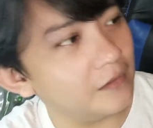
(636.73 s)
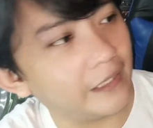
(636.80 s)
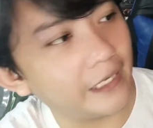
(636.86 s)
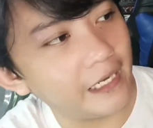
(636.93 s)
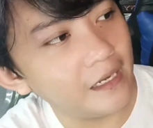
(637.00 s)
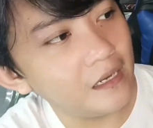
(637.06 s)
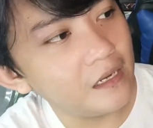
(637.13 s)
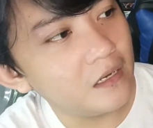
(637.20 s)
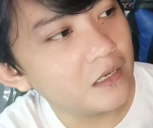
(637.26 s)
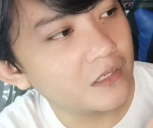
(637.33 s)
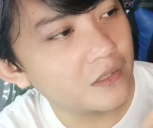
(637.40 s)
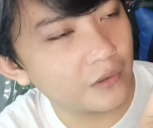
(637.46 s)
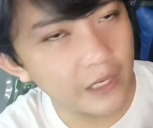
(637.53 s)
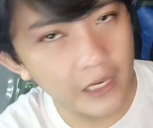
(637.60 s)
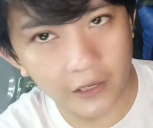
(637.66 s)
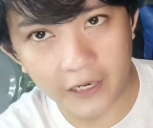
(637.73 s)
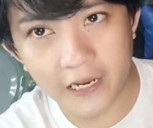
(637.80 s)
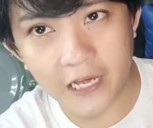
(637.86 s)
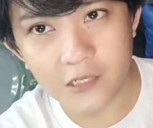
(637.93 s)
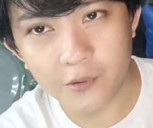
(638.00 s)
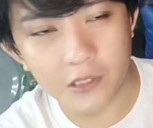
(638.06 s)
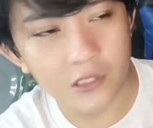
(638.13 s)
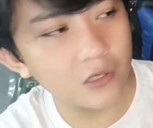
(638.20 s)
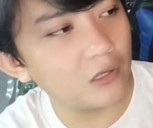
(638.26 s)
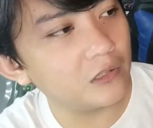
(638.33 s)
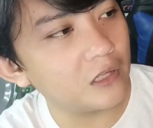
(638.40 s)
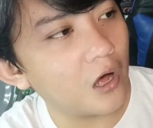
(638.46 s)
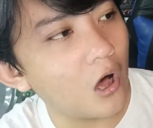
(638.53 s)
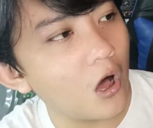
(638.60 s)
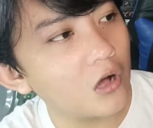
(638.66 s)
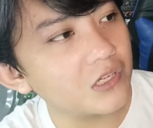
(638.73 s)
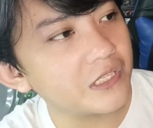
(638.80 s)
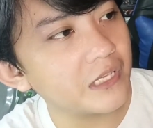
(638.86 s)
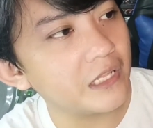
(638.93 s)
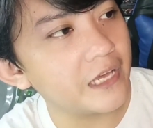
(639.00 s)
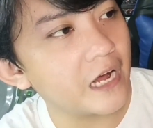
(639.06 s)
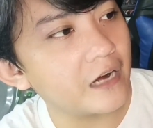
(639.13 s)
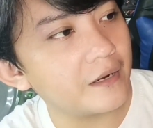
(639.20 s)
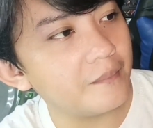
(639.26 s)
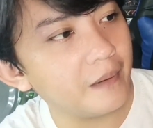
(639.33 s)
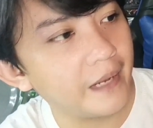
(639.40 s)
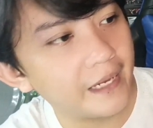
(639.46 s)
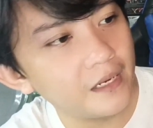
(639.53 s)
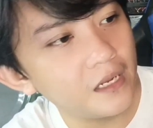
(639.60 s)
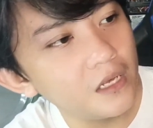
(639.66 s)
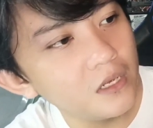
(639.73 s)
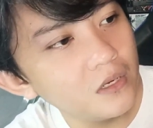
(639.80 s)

Okay, so here in Hasbro, it's called auxiliary blade.